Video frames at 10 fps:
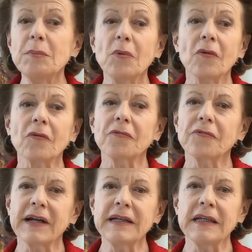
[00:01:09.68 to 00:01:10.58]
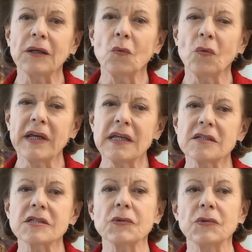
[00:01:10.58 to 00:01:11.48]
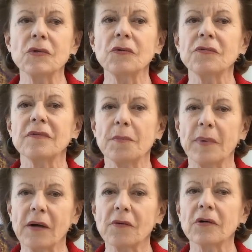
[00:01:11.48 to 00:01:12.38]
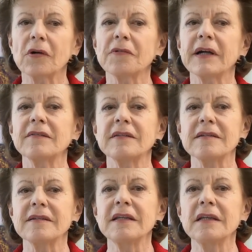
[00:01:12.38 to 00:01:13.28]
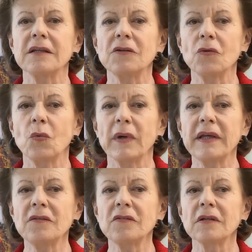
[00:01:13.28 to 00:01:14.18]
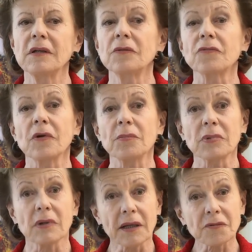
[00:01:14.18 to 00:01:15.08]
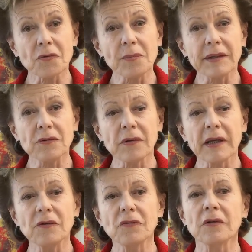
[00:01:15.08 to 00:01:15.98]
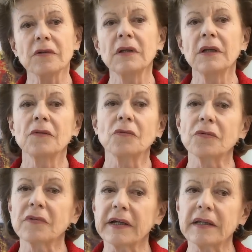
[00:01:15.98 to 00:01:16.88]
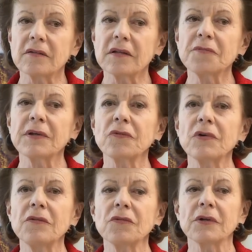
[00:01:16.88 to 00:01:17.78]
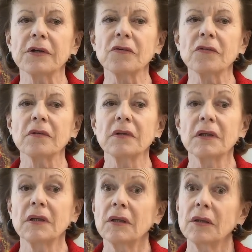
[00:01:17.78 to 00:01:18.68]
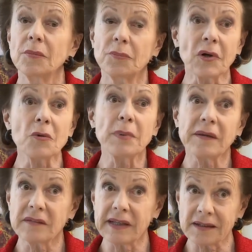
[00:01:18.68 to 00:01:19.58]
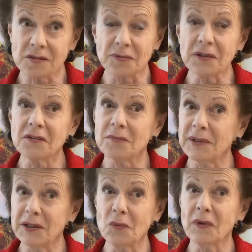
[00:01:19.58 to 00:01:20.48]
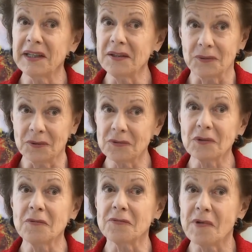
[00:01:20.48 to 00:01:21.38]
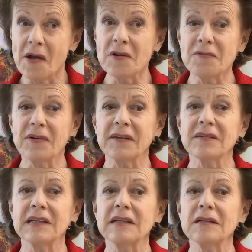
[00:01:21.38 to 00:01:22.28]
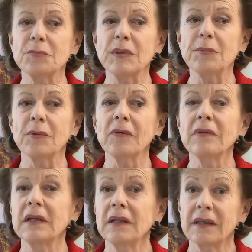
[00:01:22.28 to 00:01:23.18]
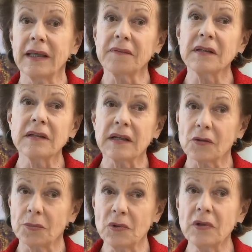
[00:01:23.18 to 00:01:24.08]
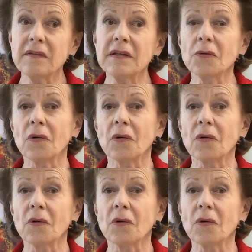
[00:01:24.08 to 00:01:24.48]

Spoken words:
people finding ways to use the power of ICT in new ways, from classroom education to scientific research. Broadband activists, by the way, also very fascinating people, getting their community